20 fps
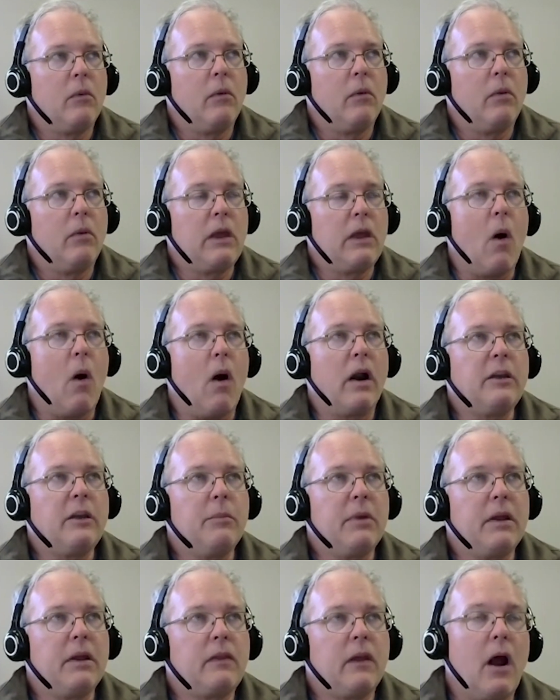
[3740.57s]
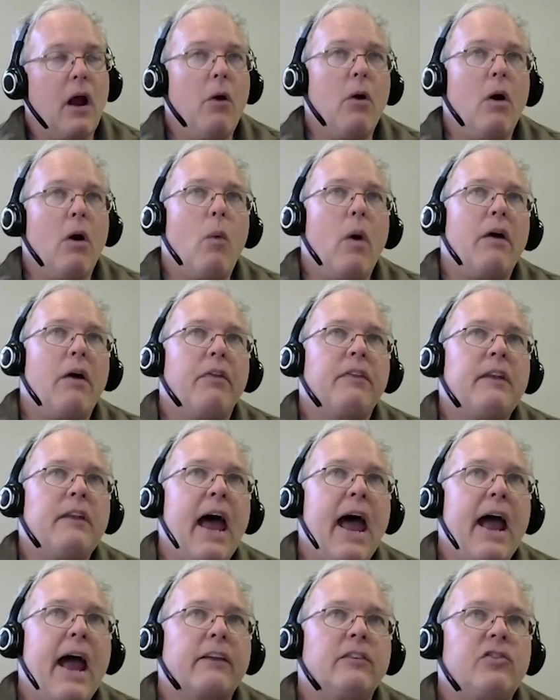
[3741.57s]
the argument that, a wealth
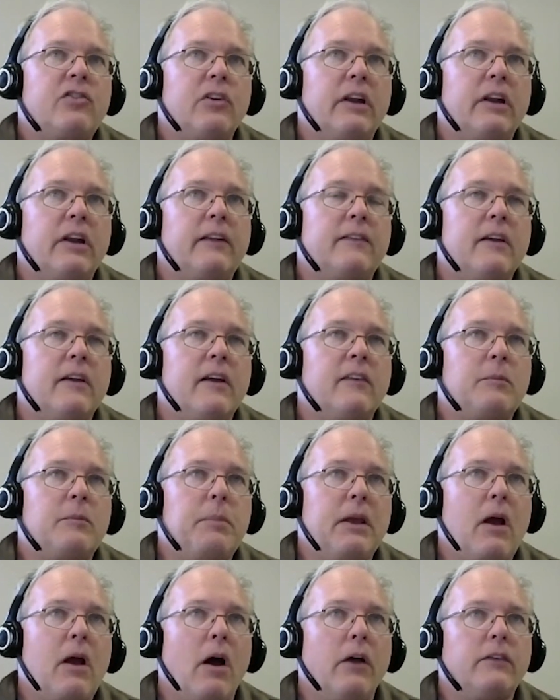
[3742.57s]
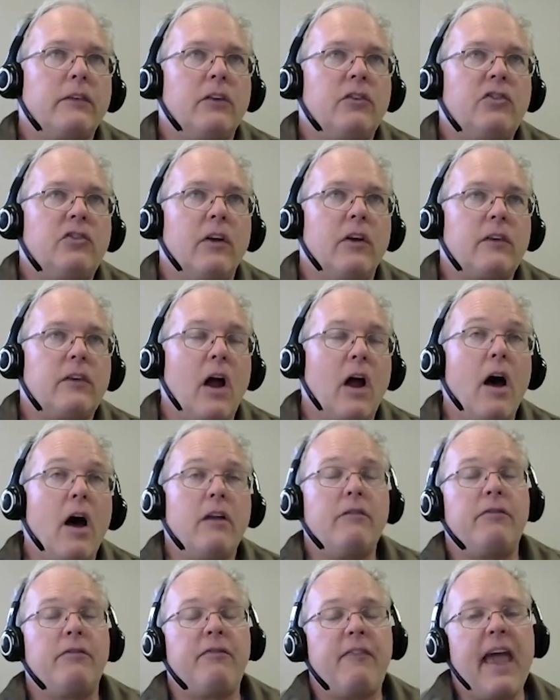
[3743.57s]
tax should exist because it's just
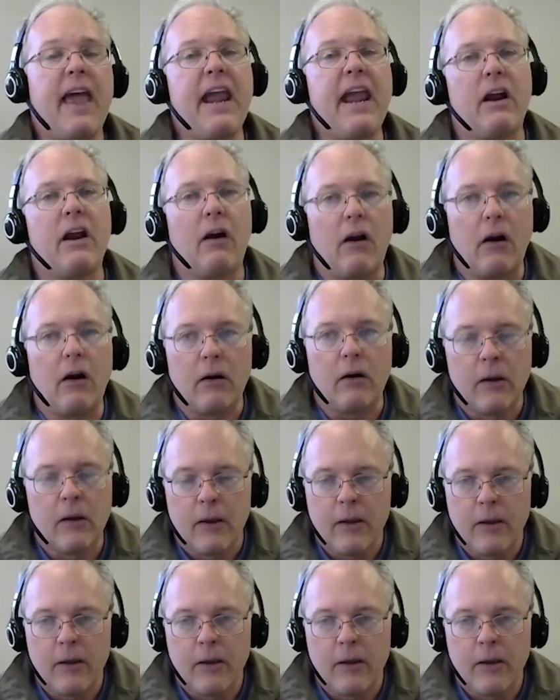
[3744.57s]
unfair